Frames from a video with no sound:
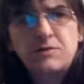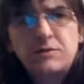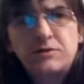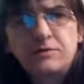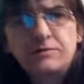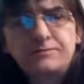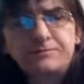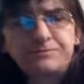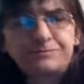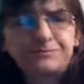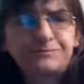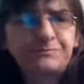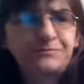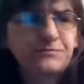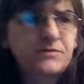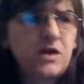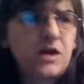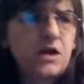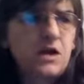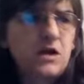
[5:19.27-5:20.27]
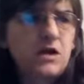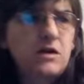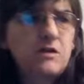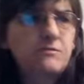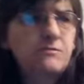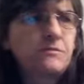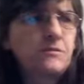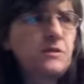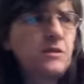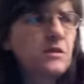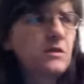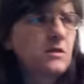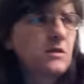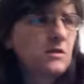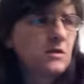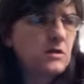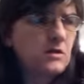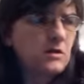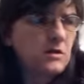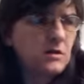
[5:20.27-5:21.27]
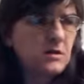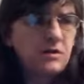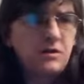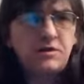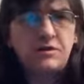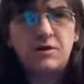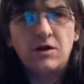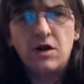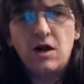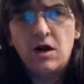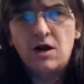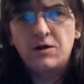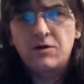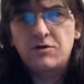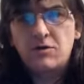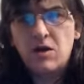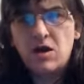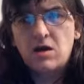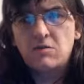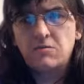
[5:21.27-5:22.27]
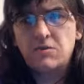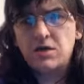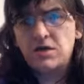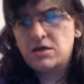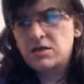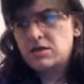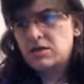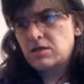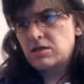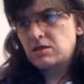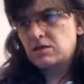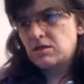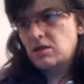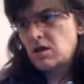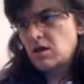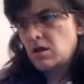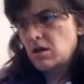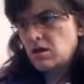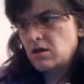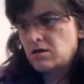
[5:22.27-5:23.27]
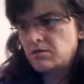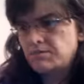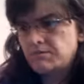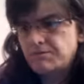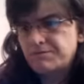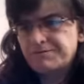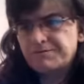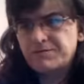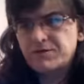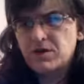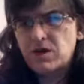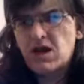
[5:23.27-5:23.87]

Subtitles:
You've got other armies. I haven't really looked at undead, but